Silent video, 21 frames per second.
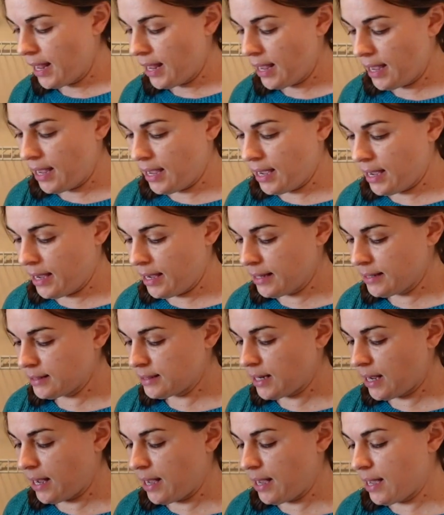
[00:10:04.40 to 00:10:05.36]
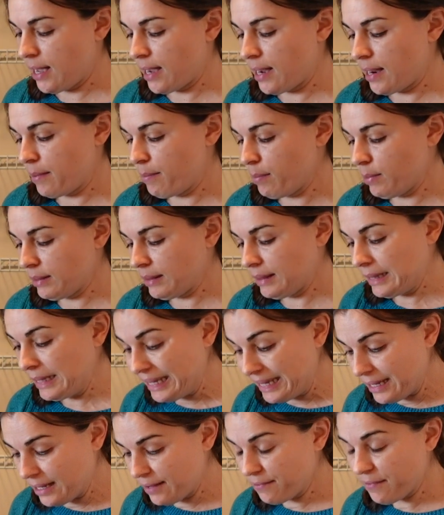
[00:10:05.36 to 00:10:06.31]
And I
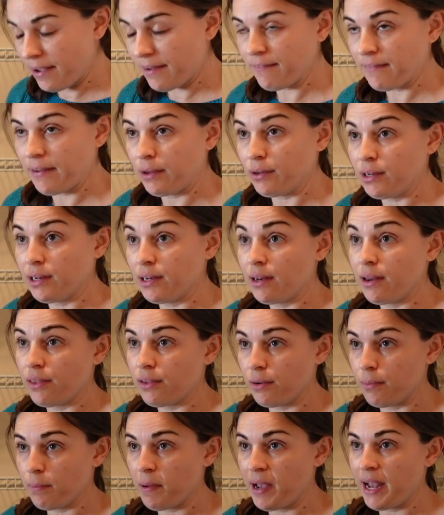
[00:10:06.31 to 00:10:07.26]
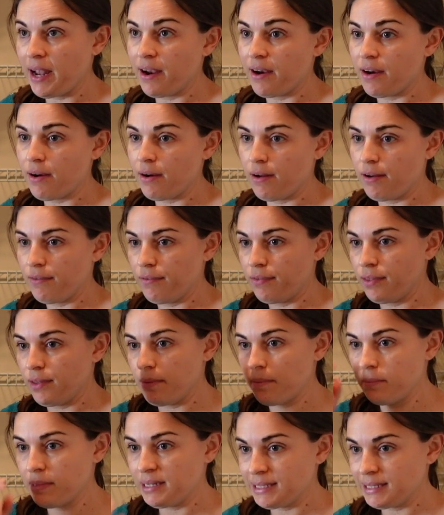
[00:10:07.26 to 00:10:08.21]
believe I found another pair of
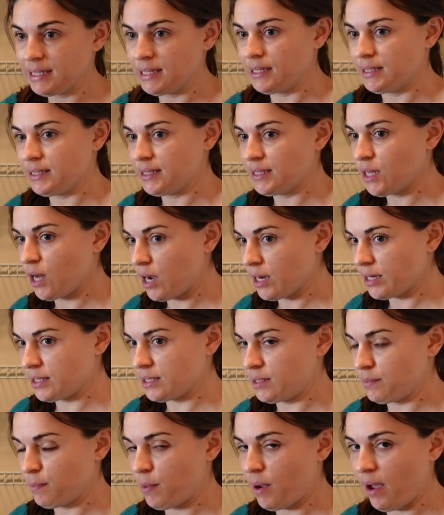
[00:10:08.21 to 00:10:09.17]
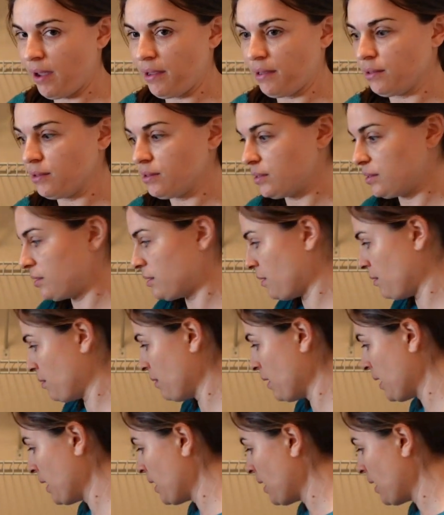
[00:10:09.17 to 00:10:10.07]
the missing socks pile. So